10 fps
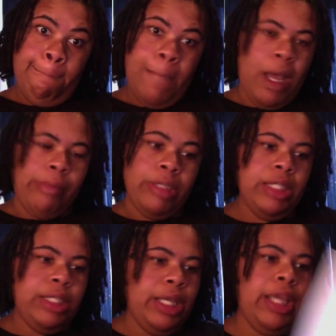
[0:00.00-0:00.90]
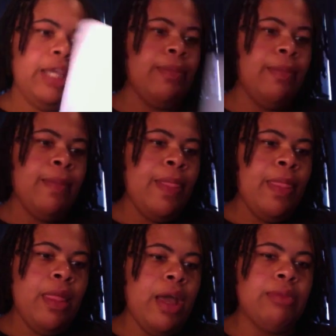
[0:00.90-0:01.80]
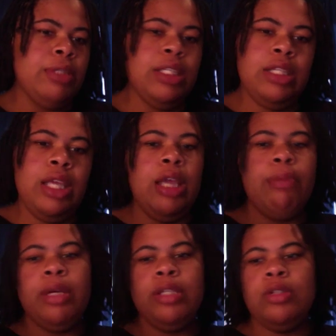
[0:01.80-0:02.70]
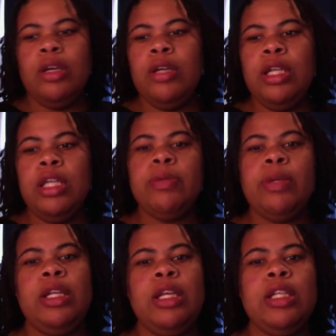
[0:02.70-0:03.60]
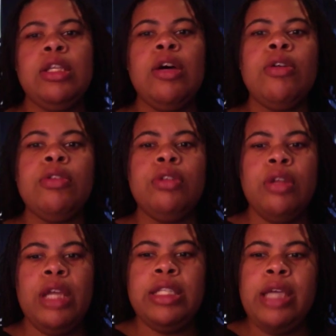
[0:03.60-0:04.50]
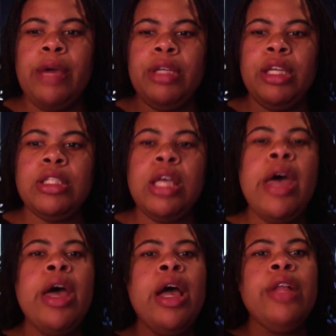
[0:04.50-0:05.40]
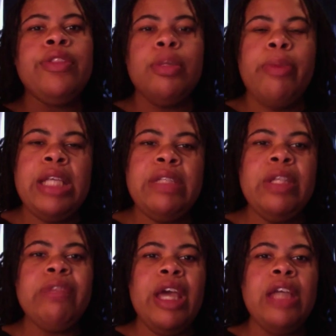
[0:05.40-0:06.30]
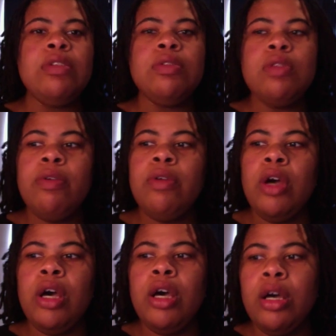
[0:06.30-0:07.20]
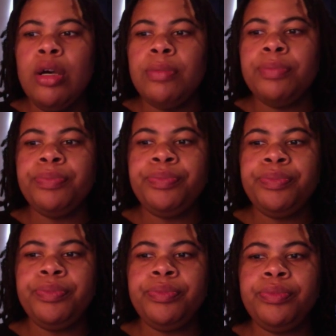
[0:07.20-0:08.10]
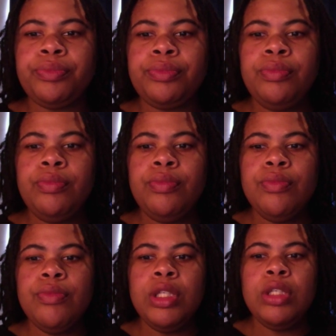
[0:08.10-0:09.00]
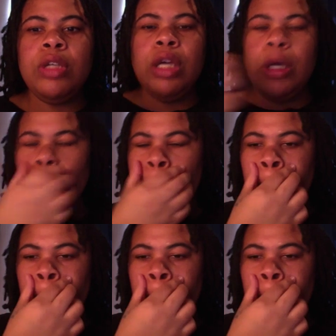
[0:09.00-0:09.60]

I'm just saying, I'm just saying, but you know it is what it is. So you know that's how it is. The Brass Philly Value, um, you know,